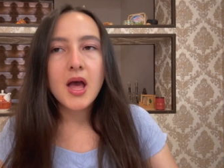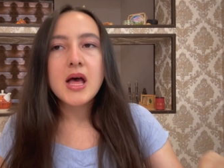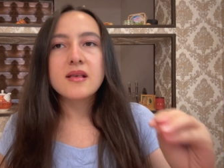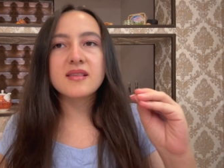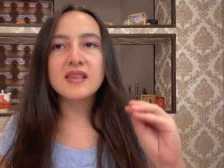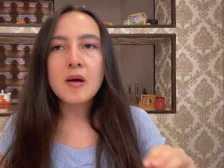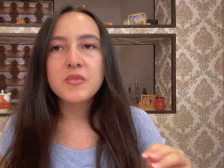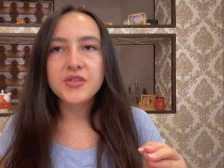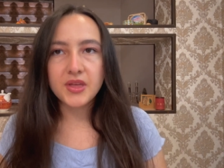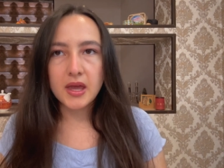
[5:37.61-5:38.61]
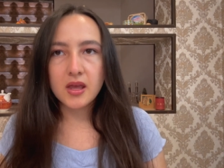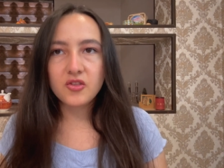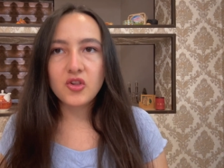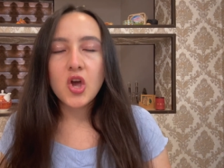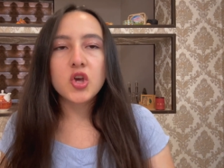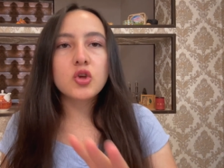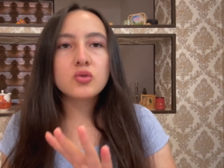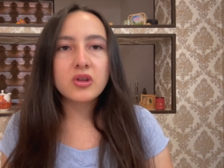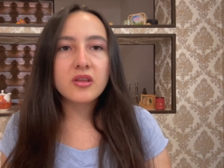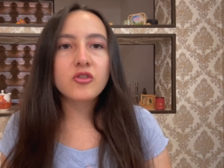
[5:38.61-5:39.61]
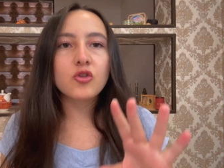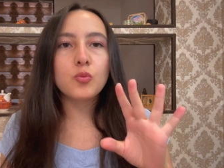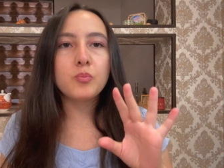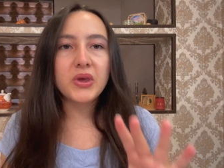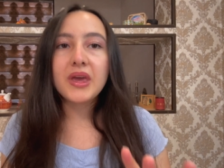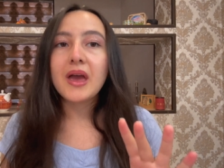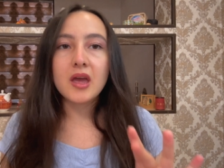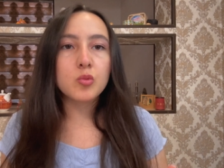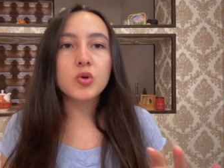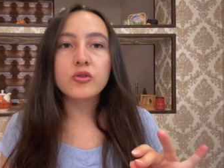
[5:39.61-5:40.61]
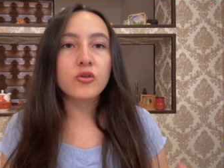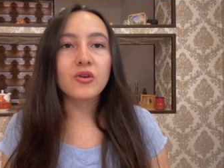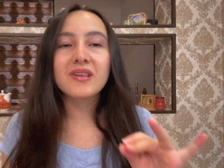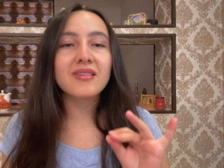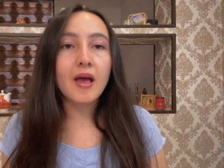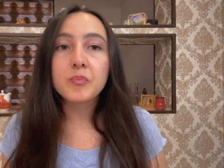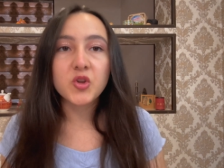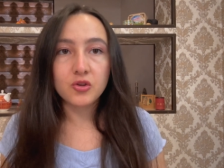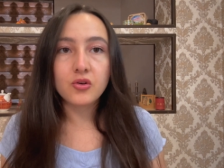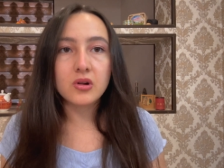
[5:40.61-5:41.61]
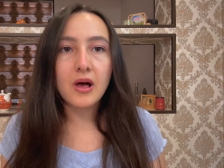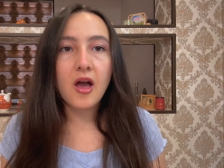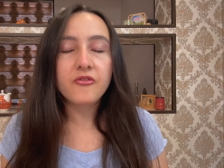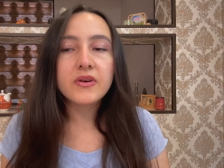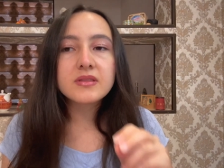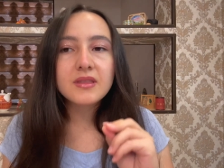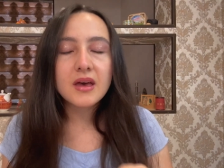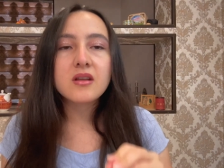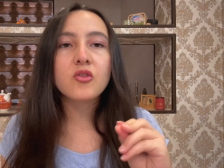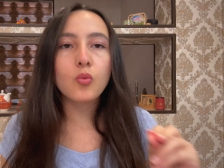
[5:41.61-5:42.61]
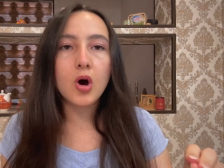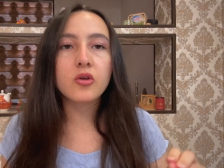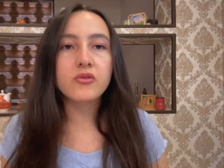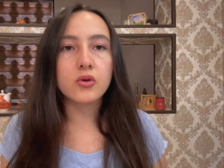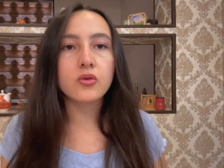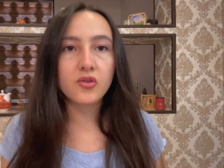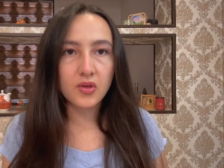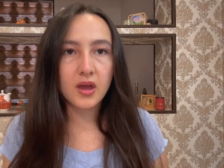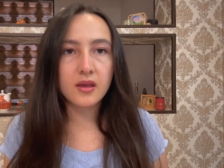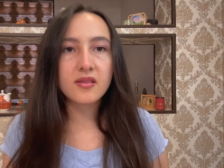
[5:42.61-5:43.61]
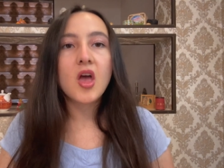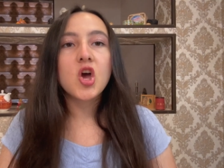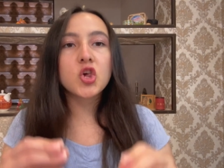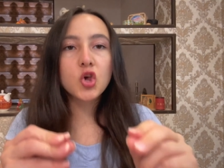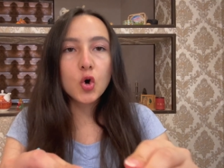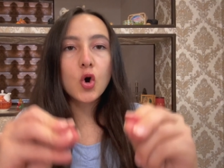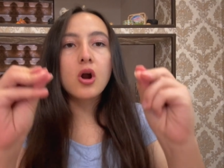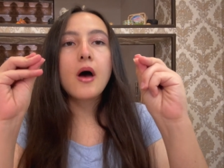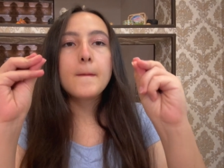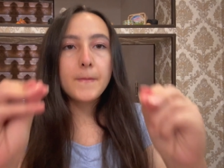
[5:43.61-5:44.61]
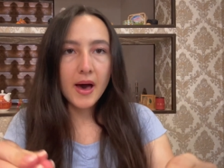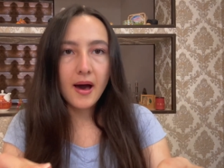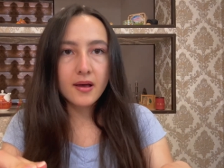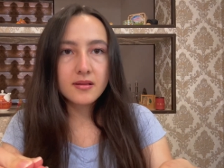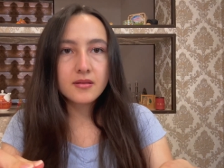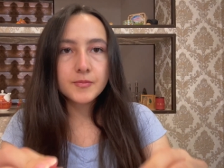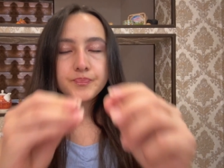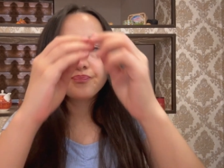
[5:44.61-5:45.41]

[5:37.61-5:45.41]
Some things you need to be able to accept in your life, and that is one of those things, your past.